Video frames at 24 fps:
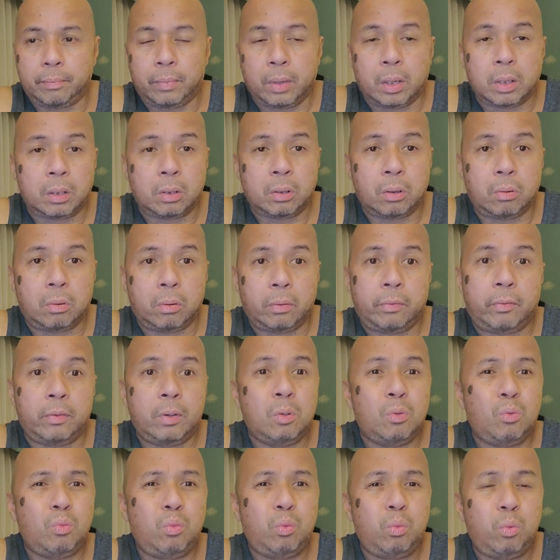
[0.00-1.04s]
So if
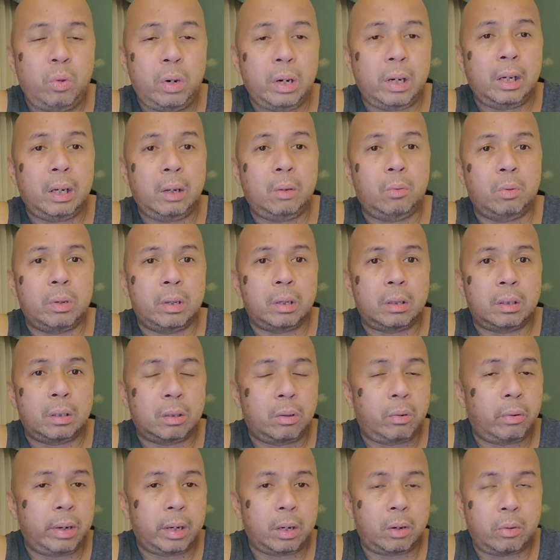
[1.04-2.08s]
you really was
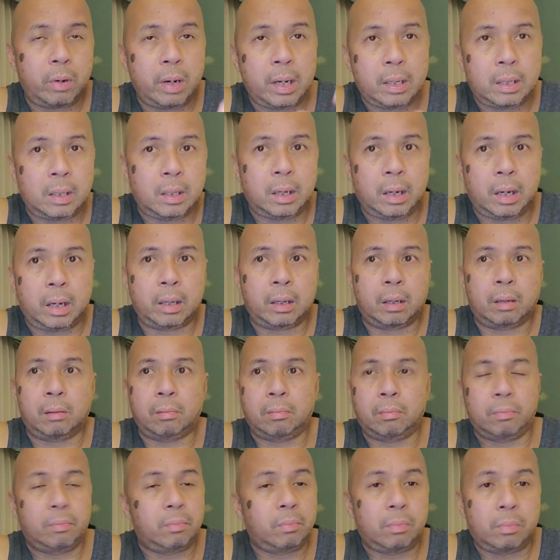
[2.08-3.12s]
going crazy on
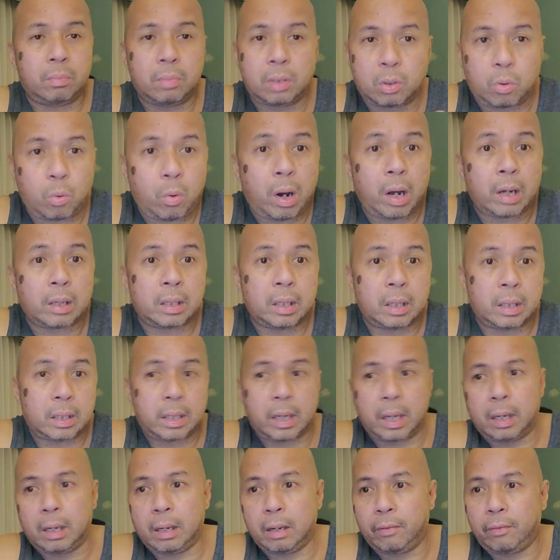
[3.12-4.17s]
squats and
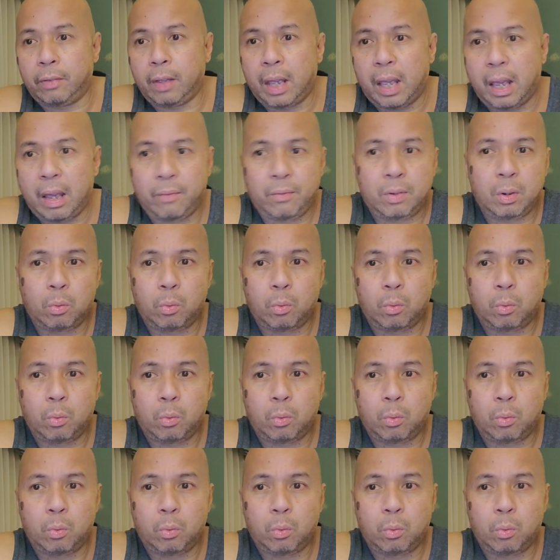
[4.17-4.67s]
deadlift, heavy